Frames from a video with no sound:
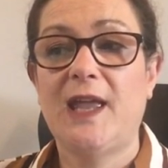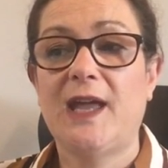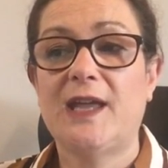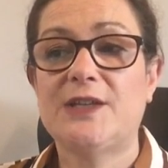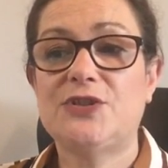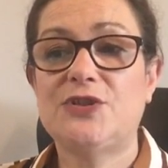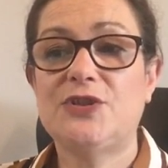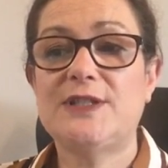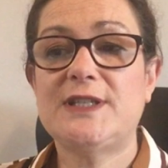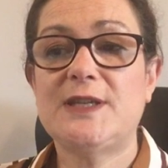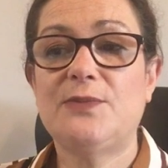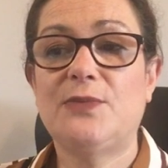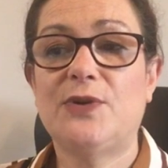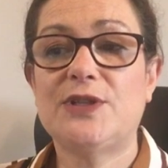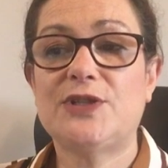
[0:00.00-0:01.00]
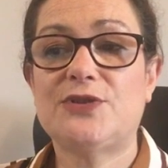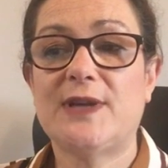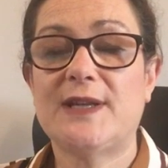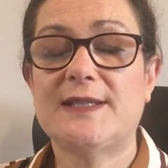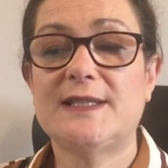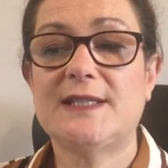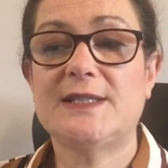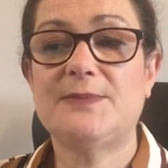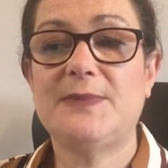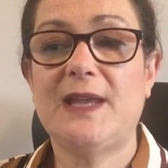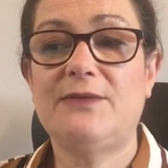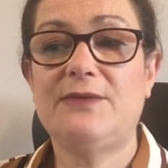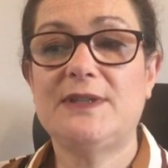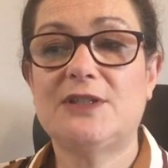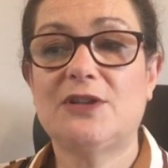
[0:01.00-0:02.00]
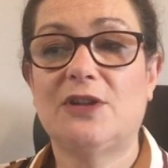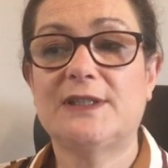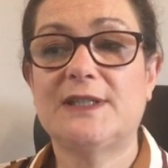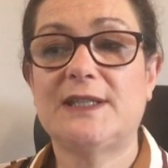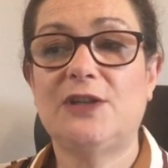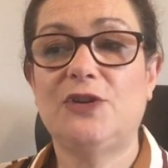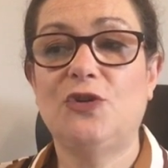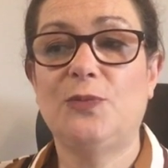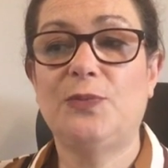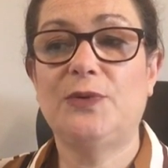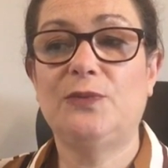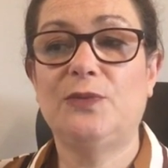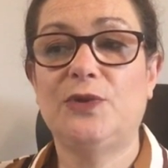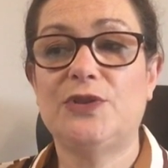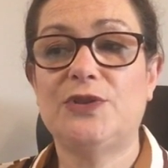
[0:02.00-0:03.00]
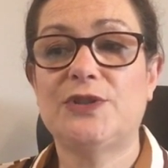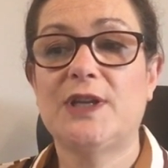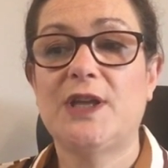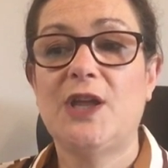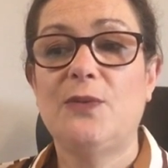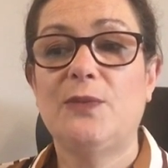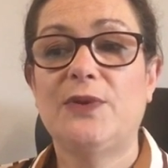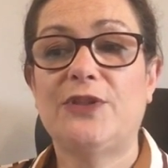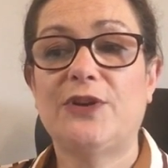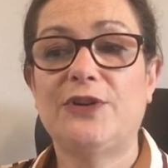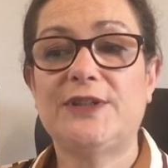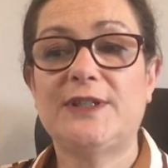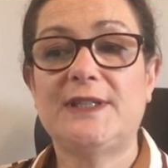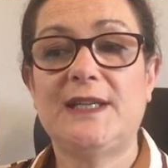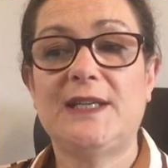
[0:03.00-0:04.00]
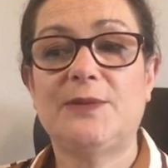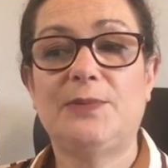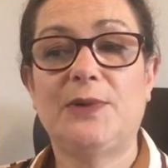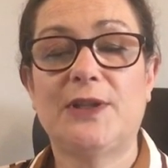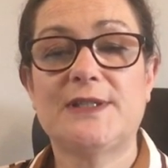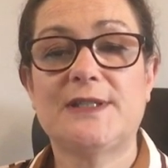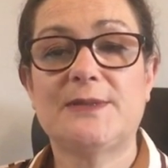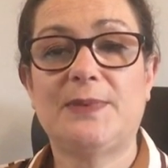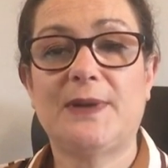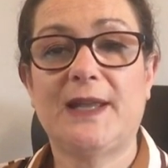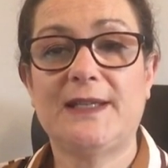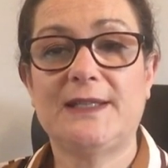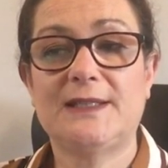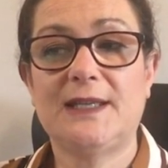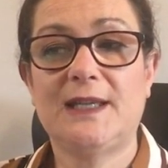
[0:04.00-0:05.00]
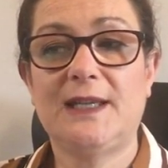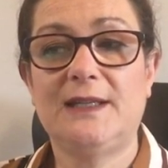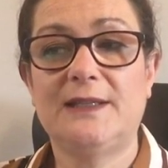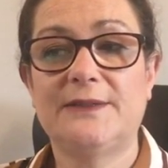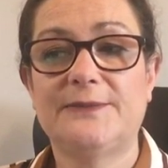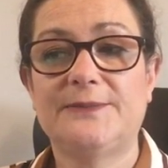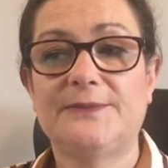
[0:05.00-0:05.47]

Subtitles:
as using moist dressings may result in an open wound without the needed blood supply to heal.